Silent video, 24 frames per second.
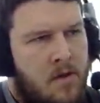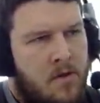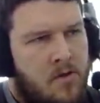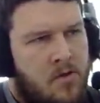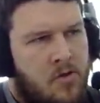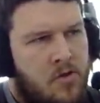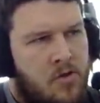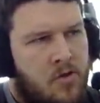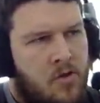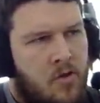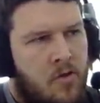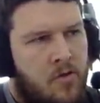
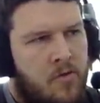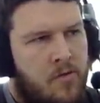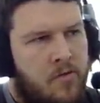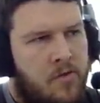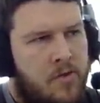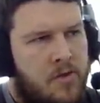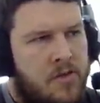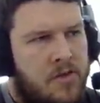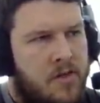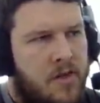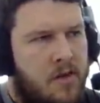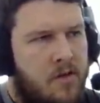Just over a
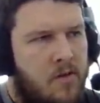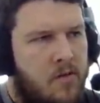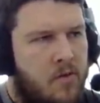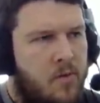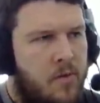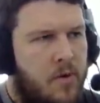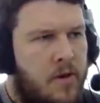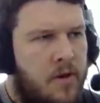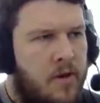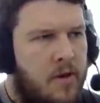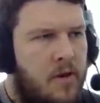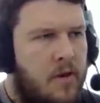second
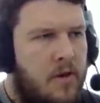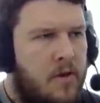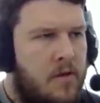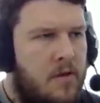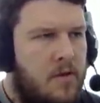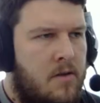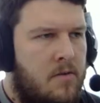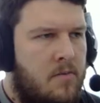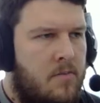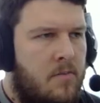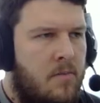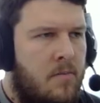quicker here.
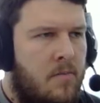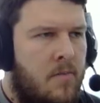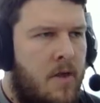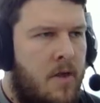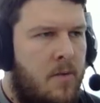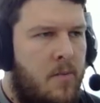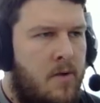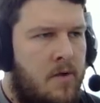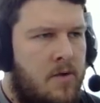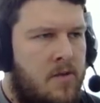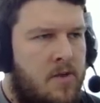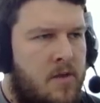
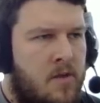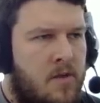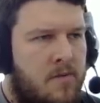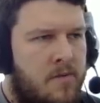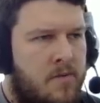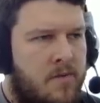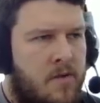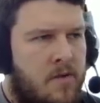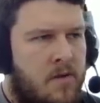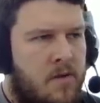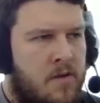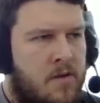Maybe a
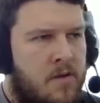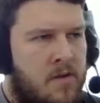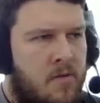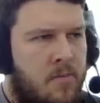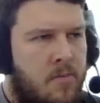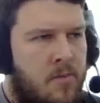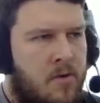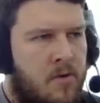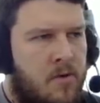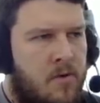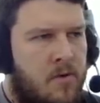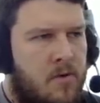tough ask,
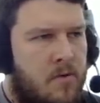but